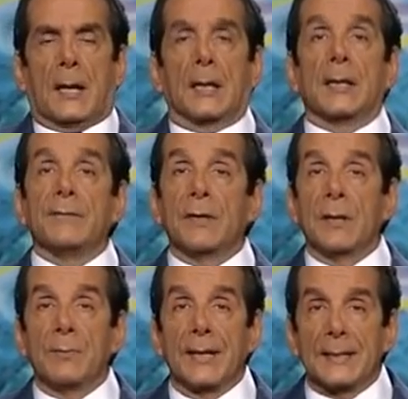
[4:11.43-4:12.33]
Even
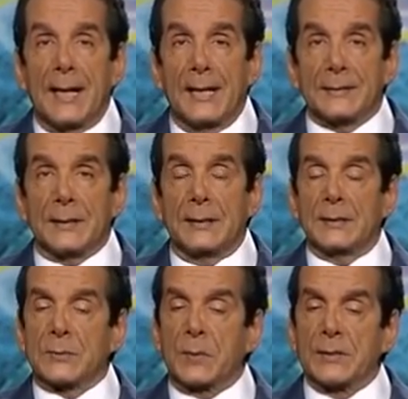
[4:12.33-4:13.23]
in Benghazi, he
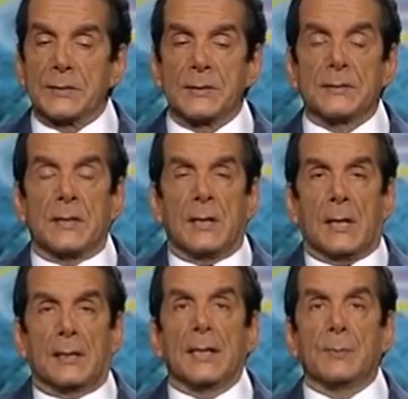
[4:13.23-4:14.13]
expresses his
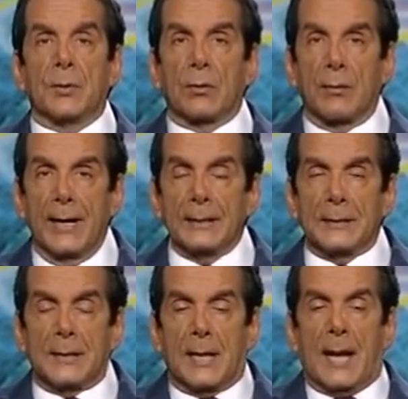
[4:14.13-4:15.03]
deep regret,
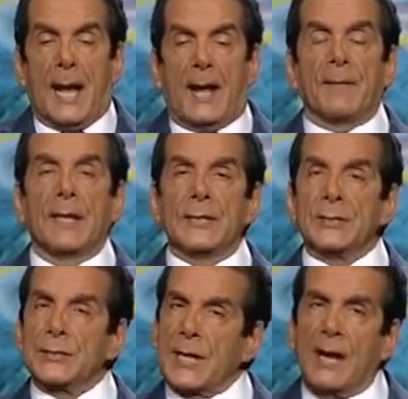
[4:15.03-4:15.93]
and then he
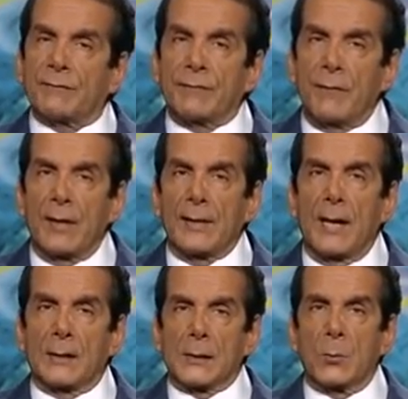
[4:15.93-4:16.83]
says, I have to find
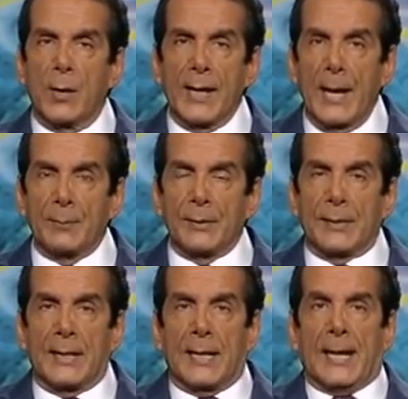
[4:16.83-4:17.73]
out what
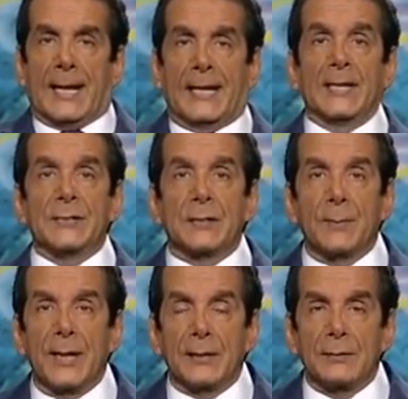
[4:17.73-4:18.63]
happened. He's the
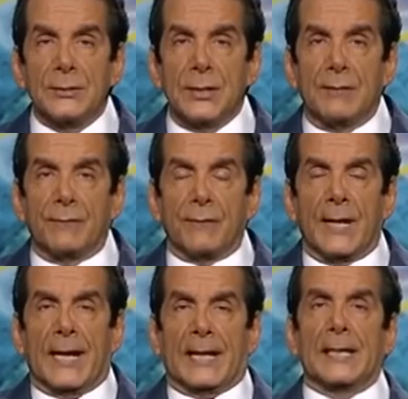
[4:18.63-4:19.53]
commander-in-chief.
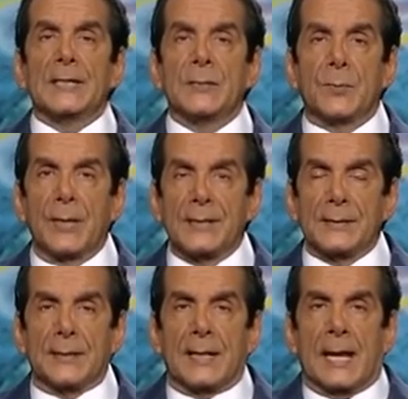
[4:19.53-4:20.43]
He's the
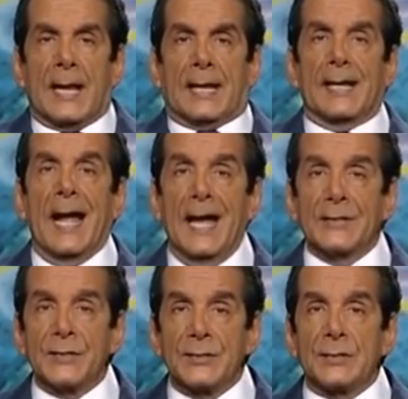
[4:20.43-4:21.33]
president. He
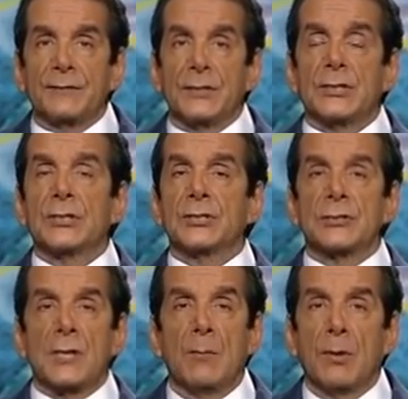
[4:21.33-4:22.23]
acts as if he's just
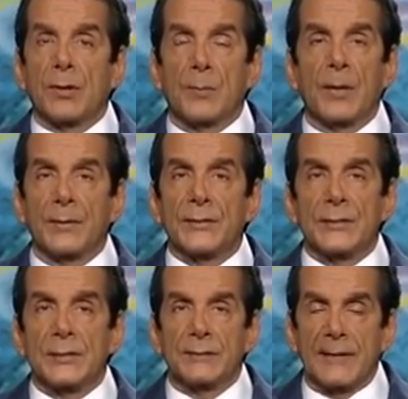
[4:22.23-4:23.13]
stumbled upon the
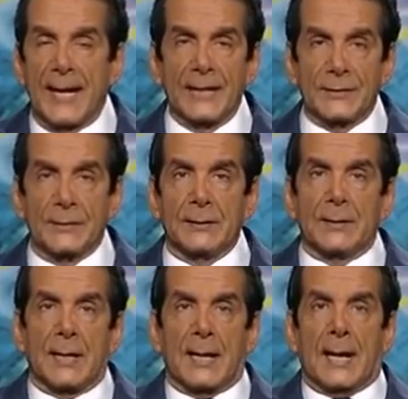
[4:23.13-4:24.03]
scene of an accident,
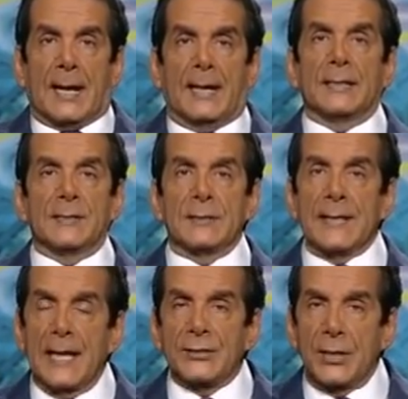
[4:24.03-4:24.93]
and he's
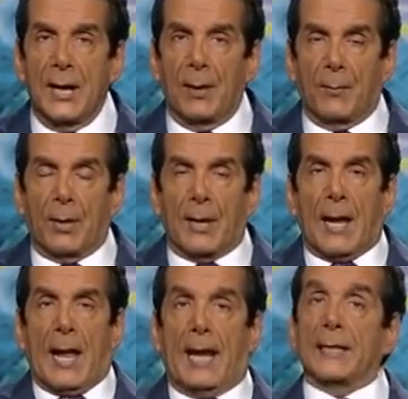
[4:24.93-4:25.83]
catching up.
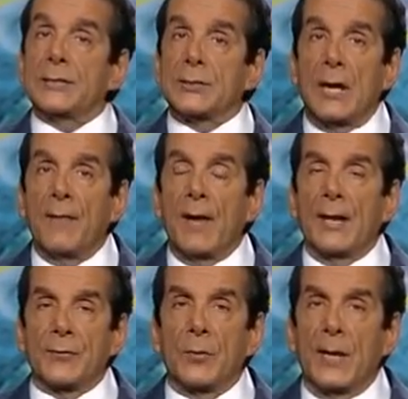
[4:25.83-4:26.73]
And he's done
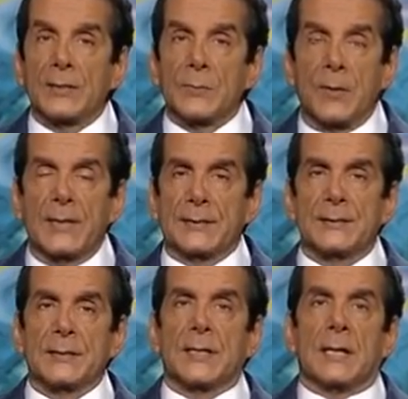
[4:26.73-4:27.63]
that throughout his
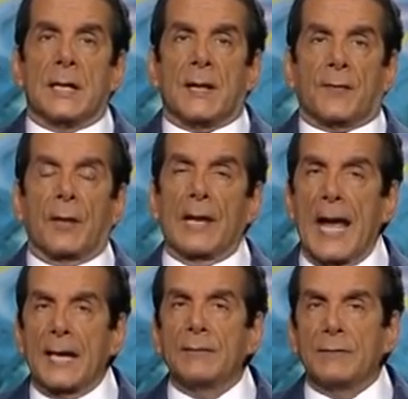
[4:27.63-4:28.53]
presidency. The
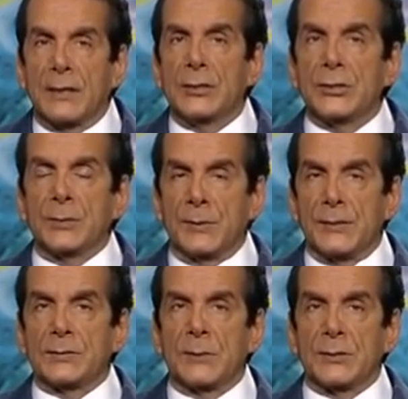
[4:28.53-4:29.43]
lack of leadership in
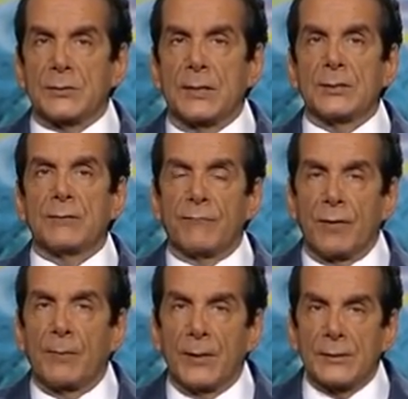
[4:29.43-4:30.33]
this administration
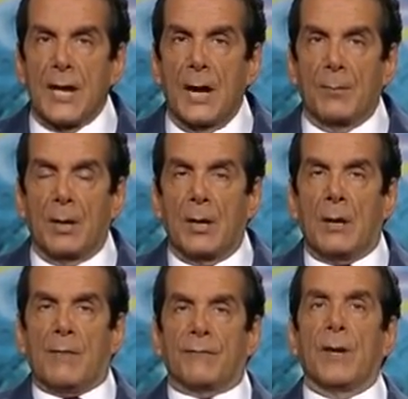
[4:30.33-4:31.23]
from the top,
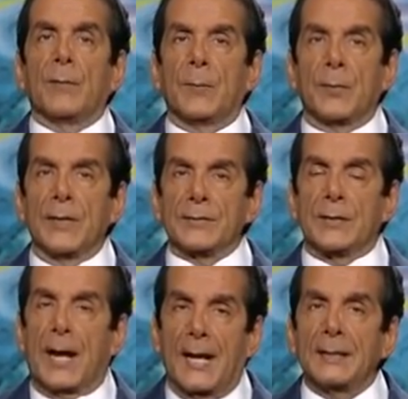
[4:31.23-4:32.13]
from the
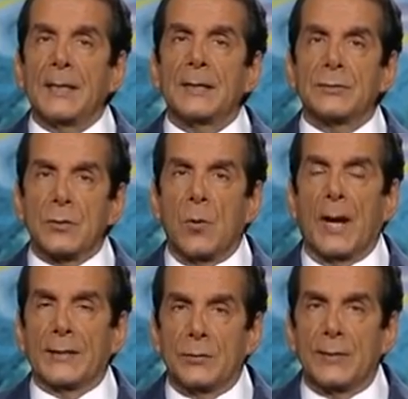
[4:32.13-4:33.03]
president, I think is
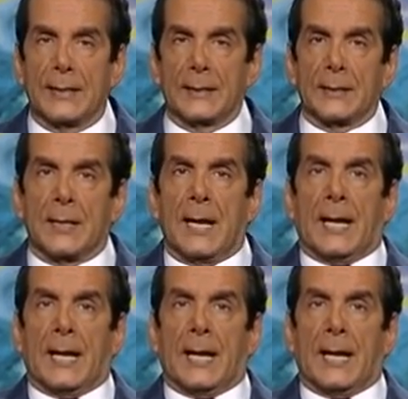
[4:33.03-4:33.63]
quite unique.